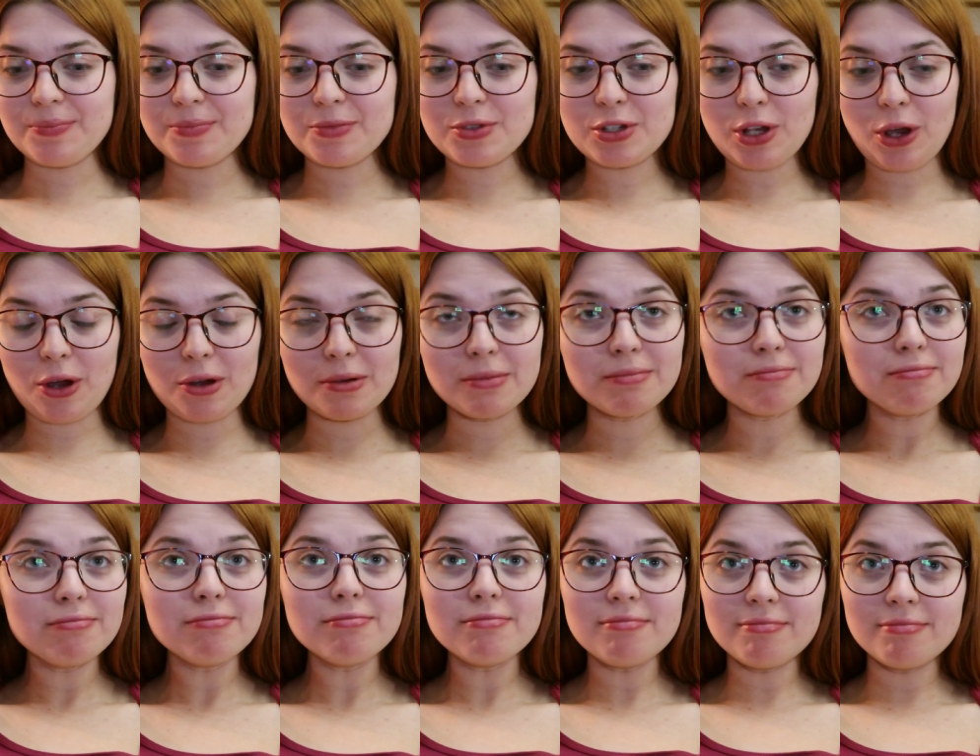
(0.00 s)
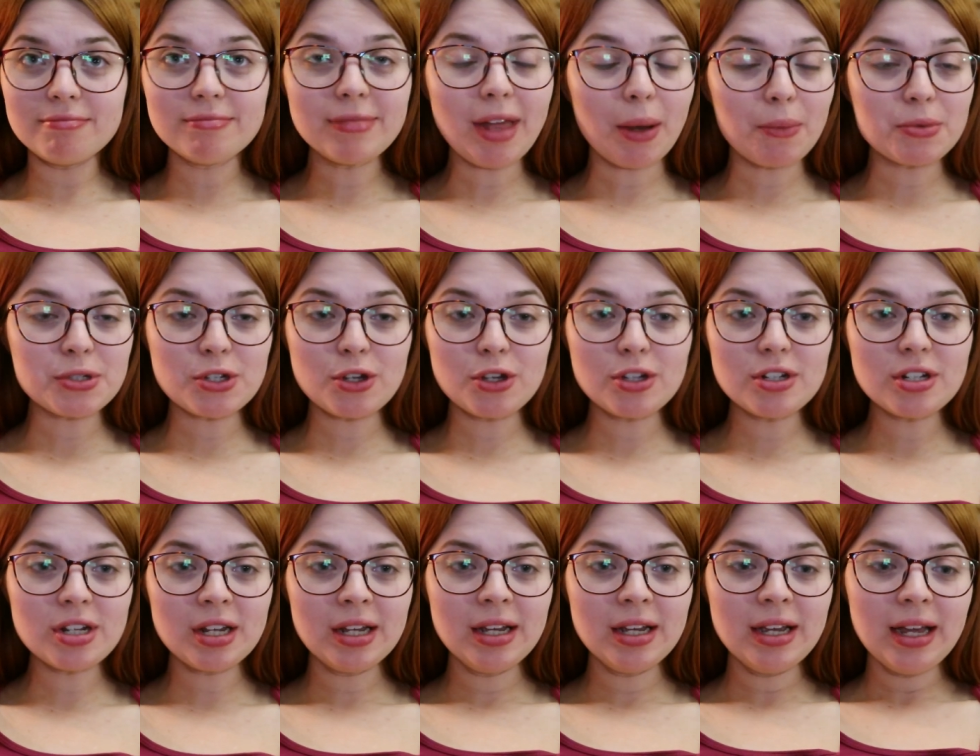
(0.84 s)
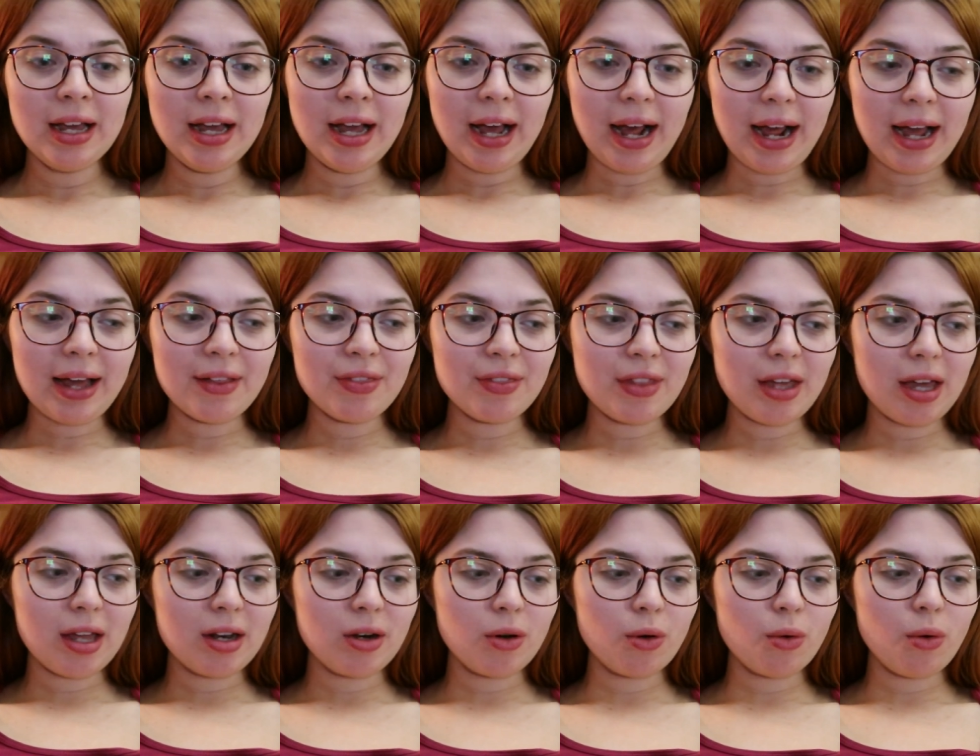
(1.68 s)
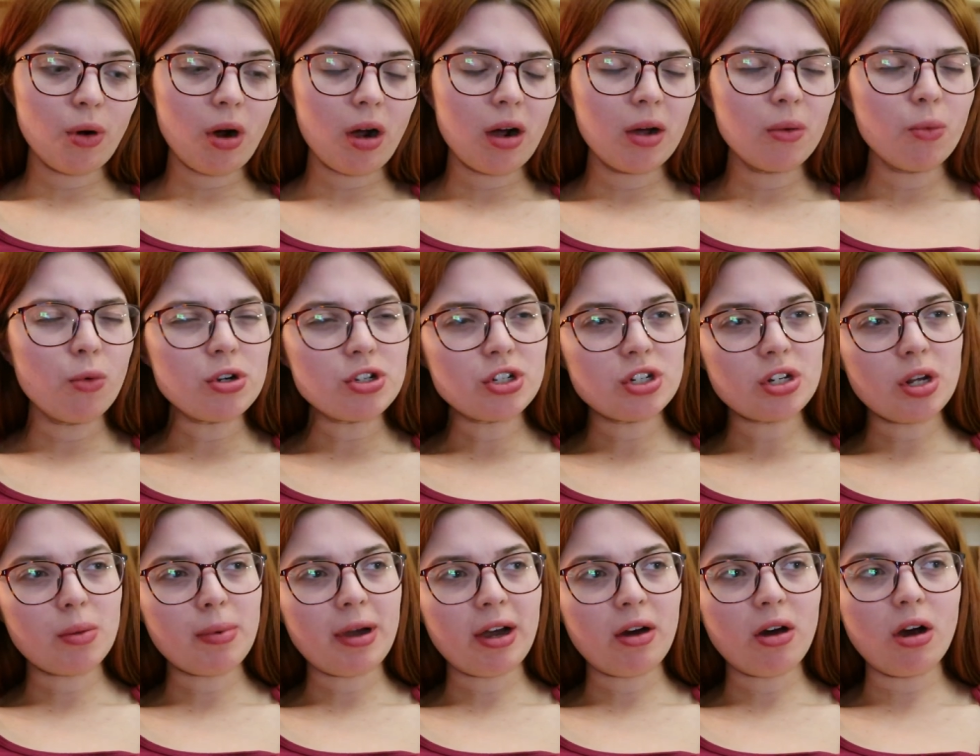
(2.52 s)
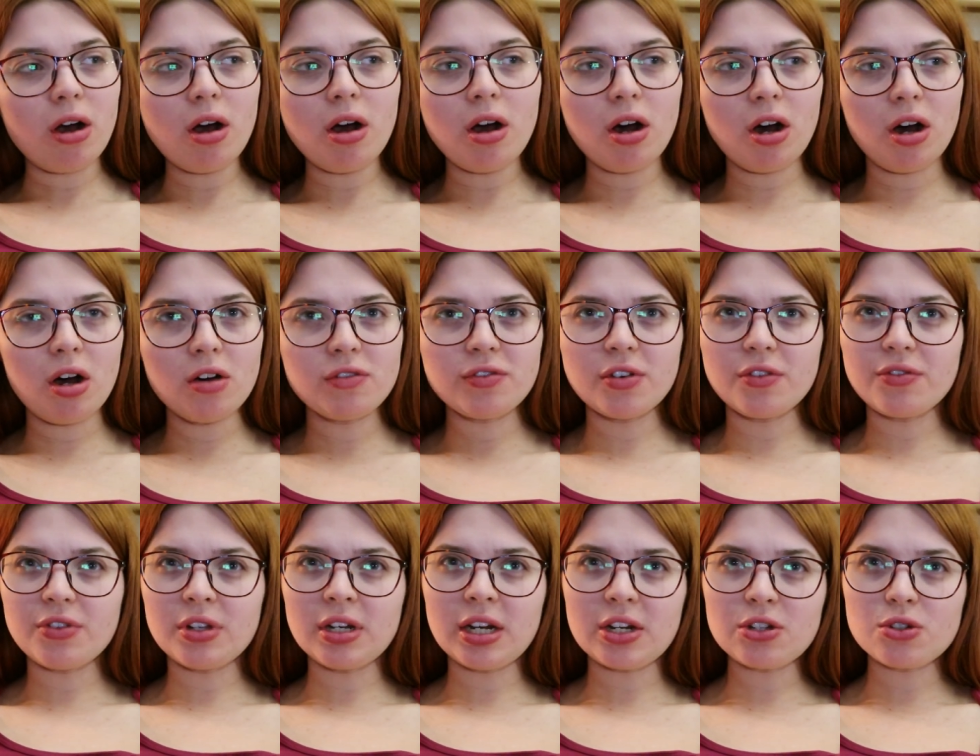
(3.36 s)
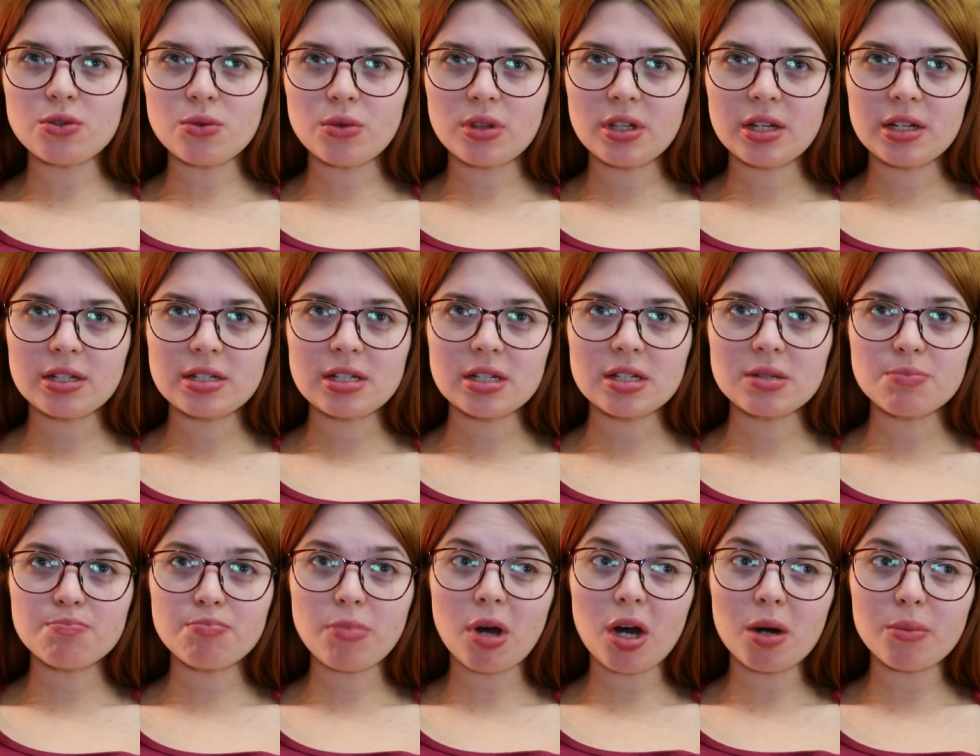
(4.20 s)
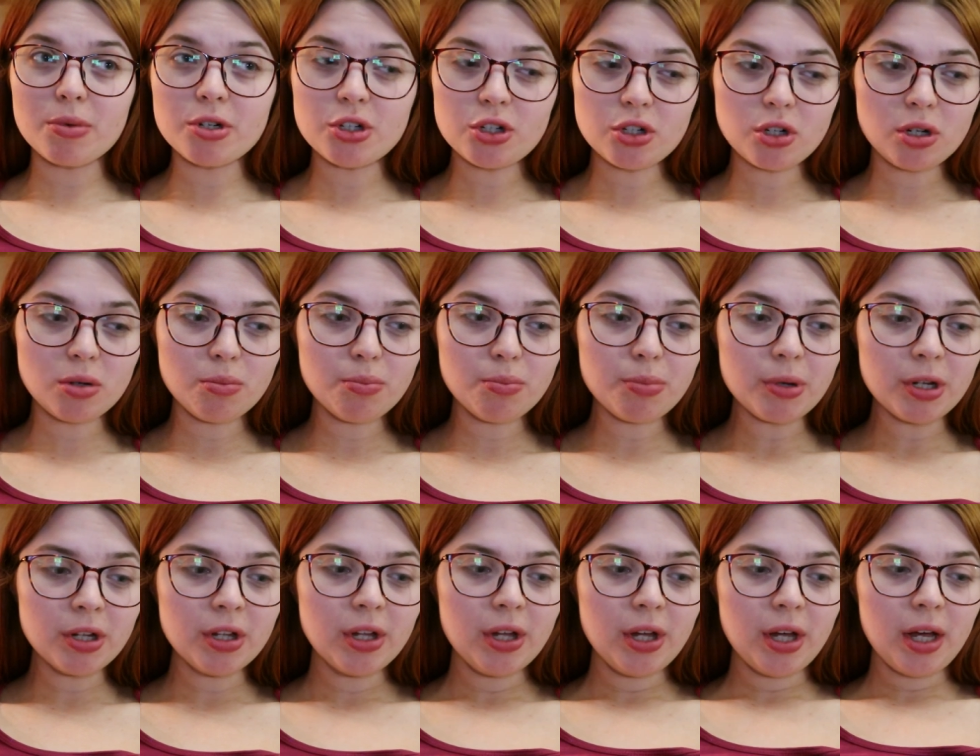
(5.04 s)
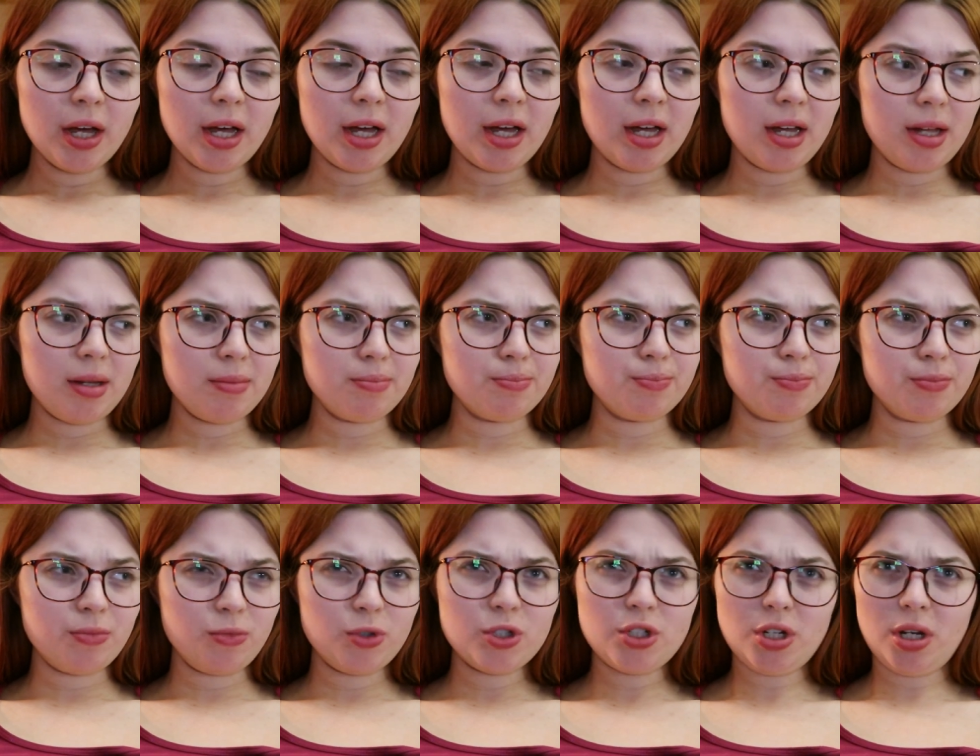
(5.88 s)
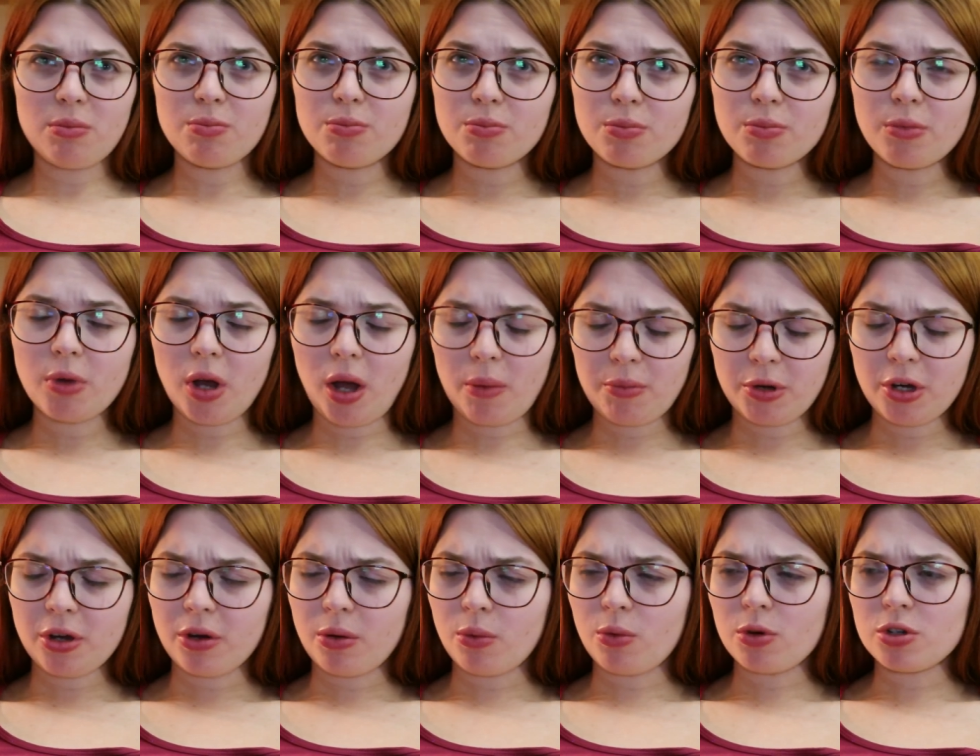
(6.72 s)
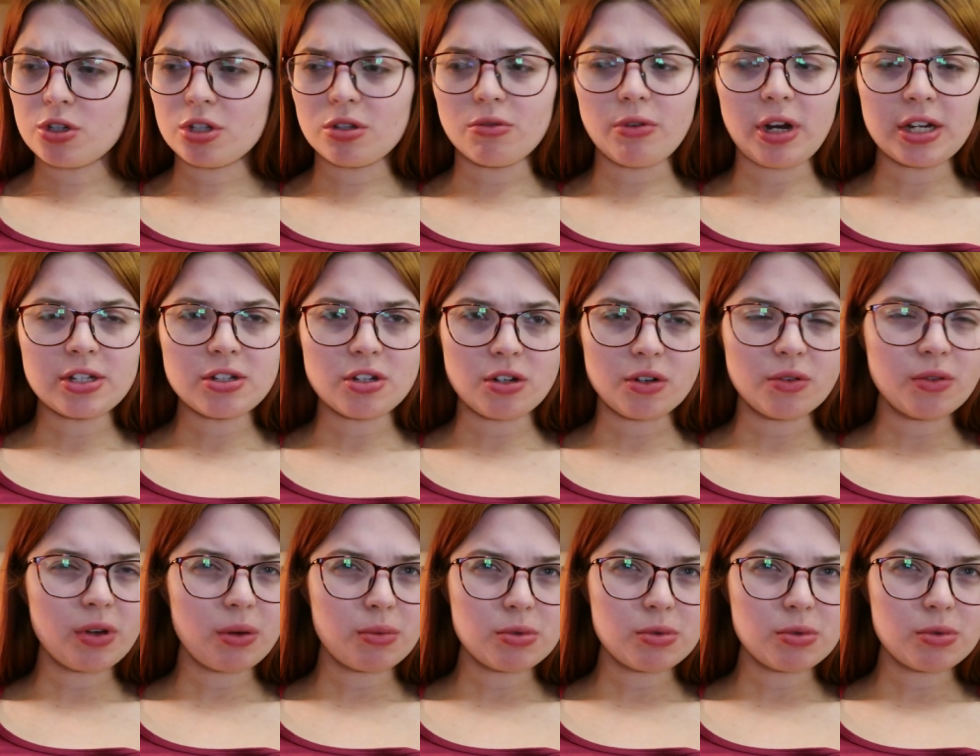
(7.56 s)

So that was good. And then I watched about half of the National Theatre's Barbershop, which I'm going to watch the rest of.